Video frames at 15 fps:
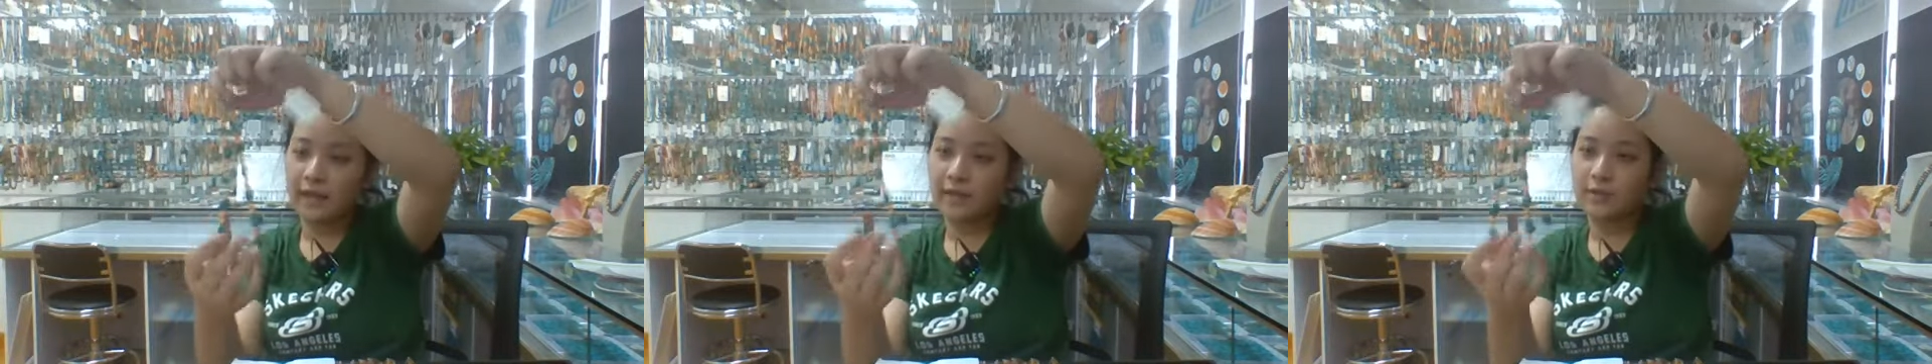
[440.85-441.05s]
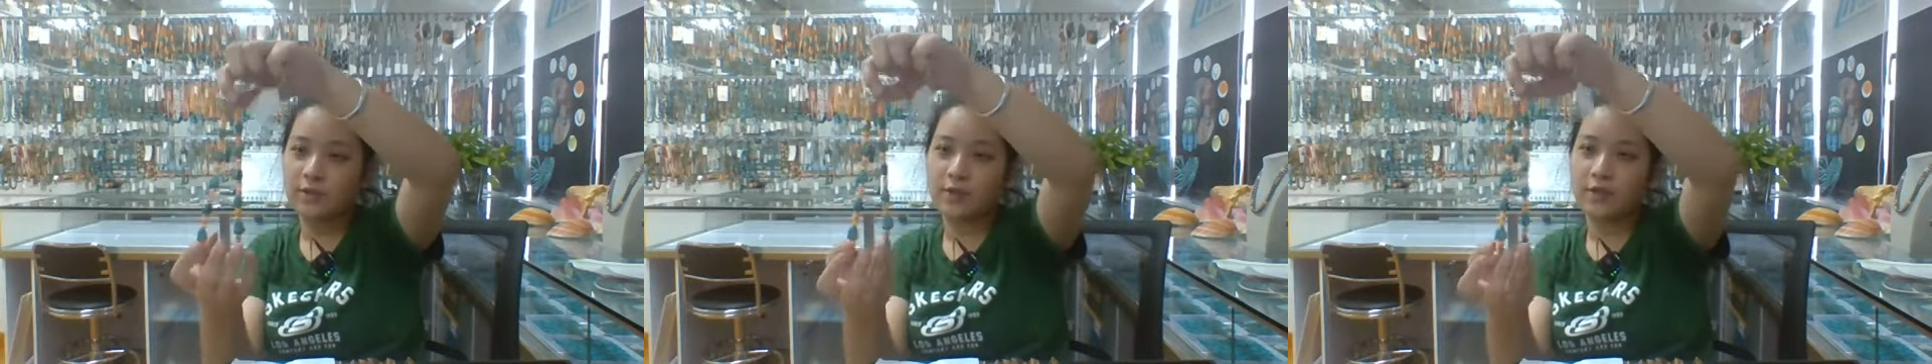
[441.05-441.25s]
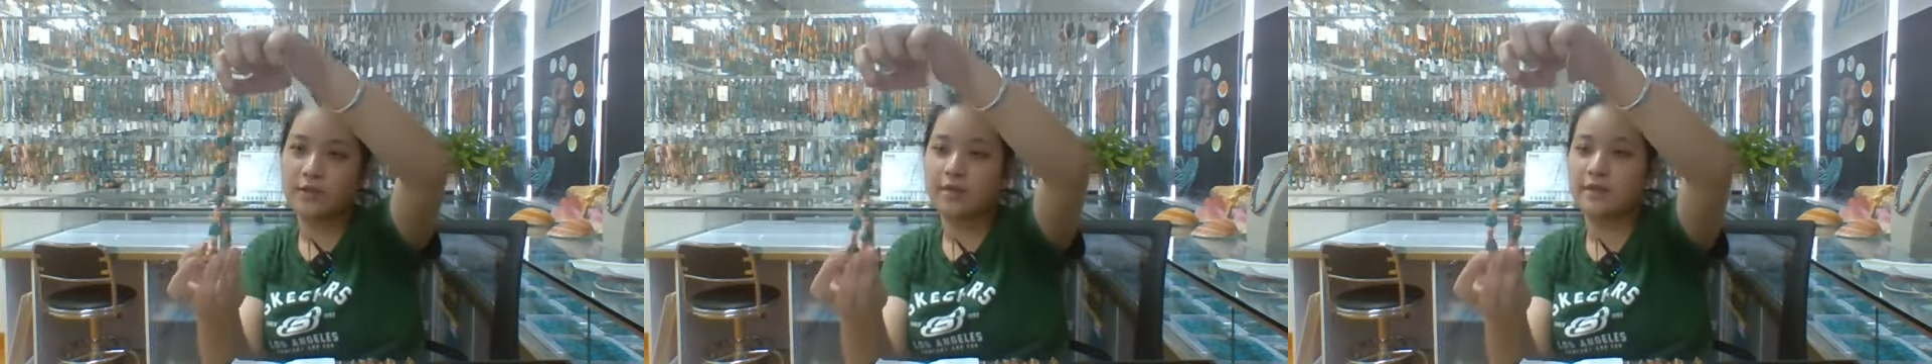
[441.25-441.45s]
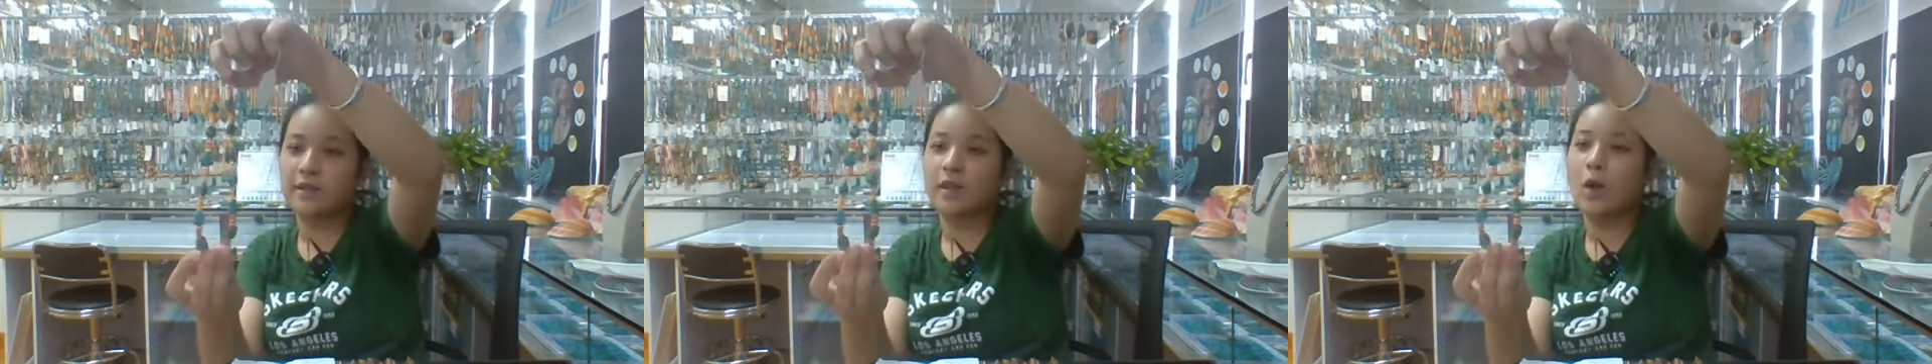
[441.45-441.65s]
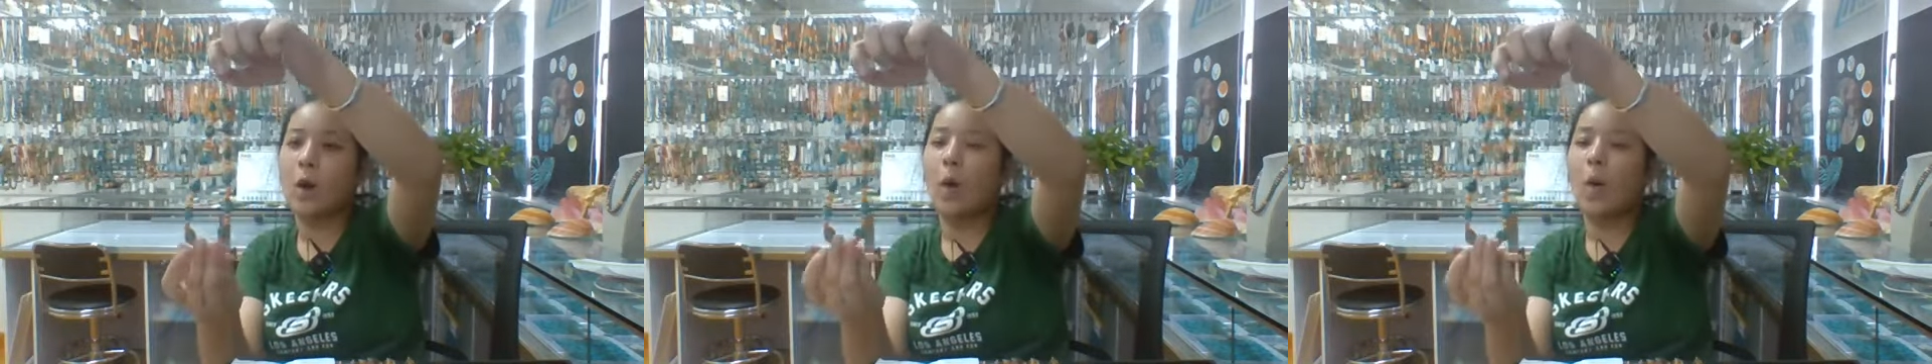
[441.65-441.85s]
inches
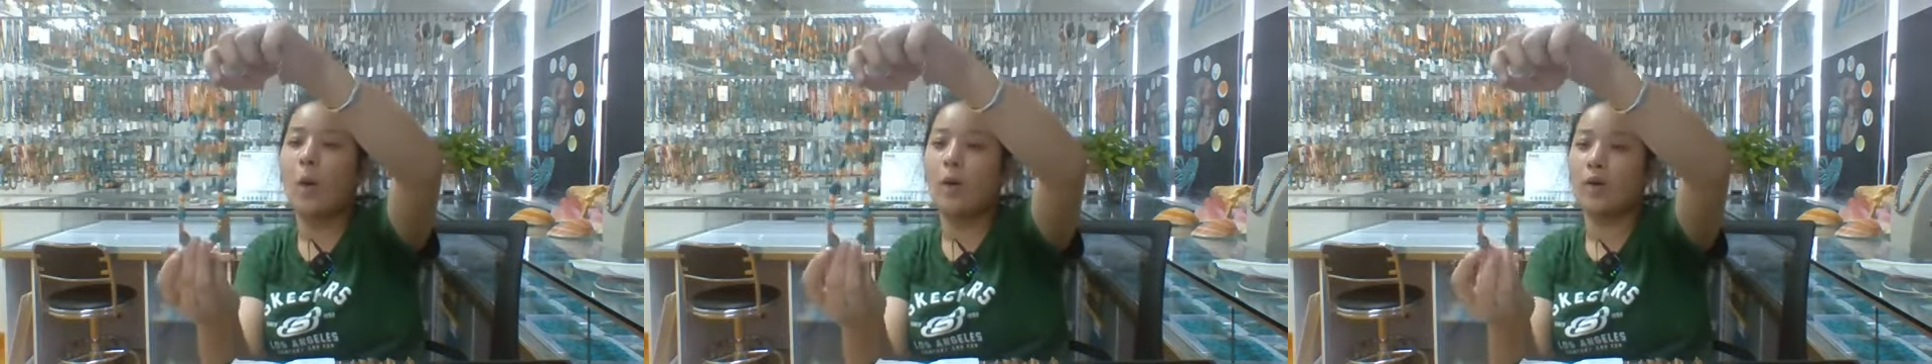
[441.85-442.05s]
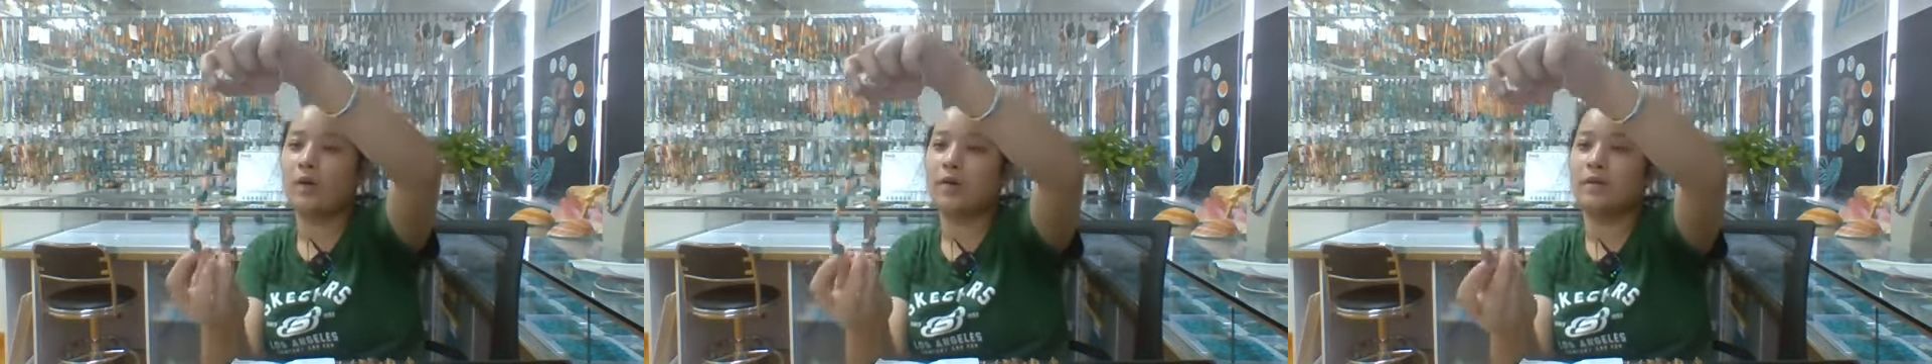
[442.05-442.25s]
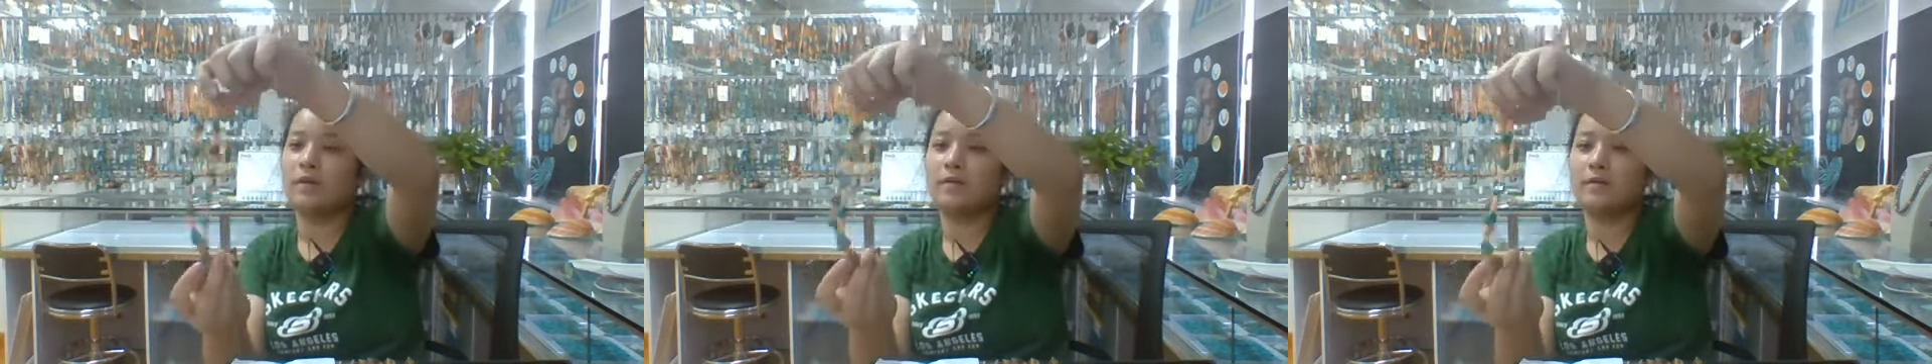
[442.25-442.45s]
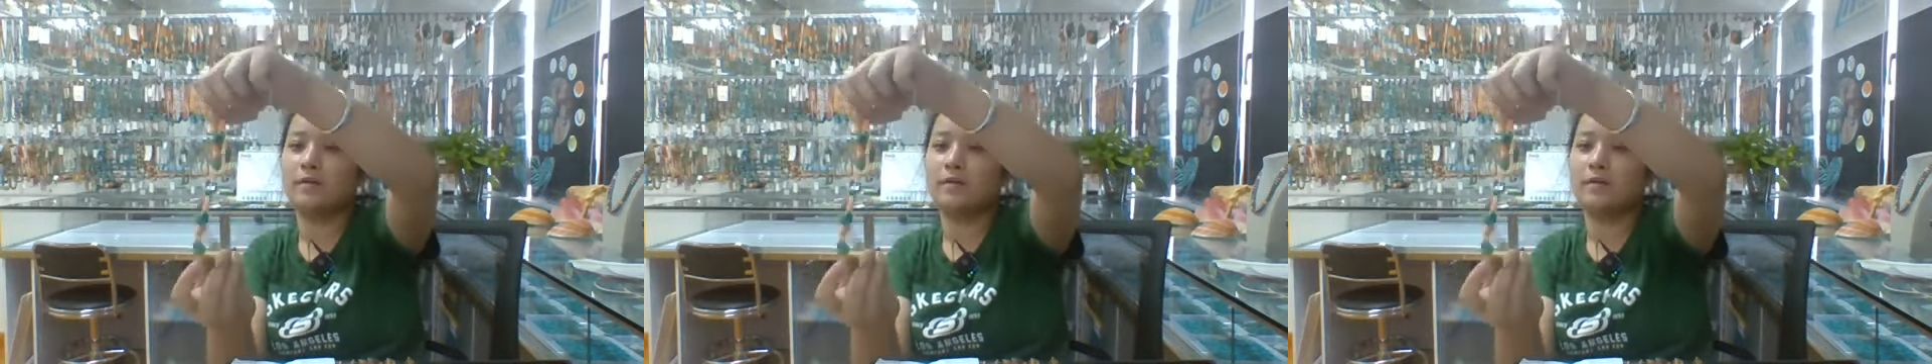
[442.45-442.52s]
long.